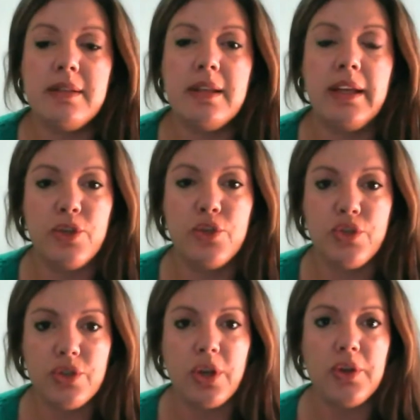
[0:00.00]
It is
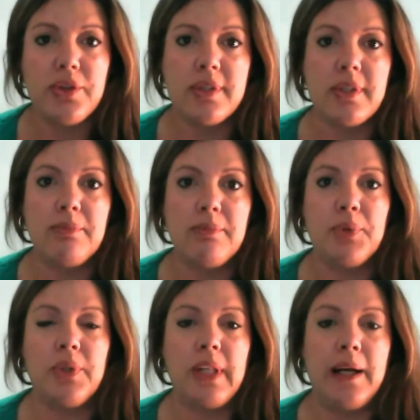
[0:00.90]
so
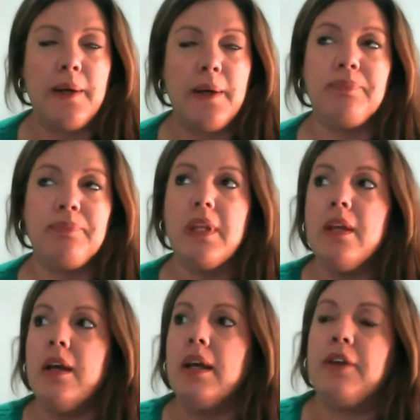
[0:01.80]
simple.
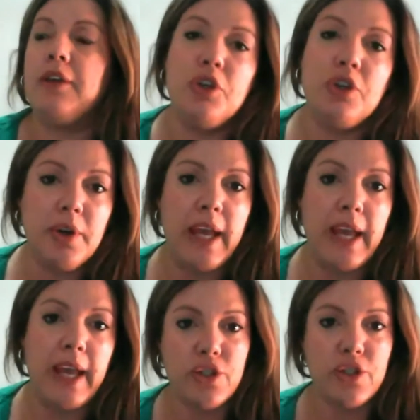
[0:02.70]
If you know
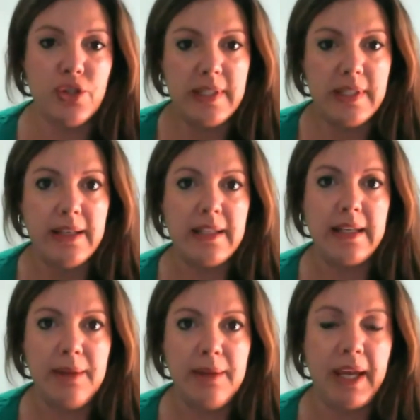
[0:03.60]
how to send an
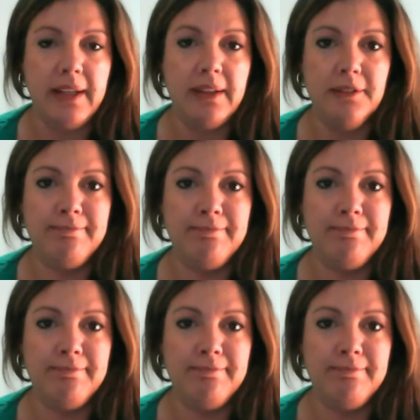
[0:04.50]
email,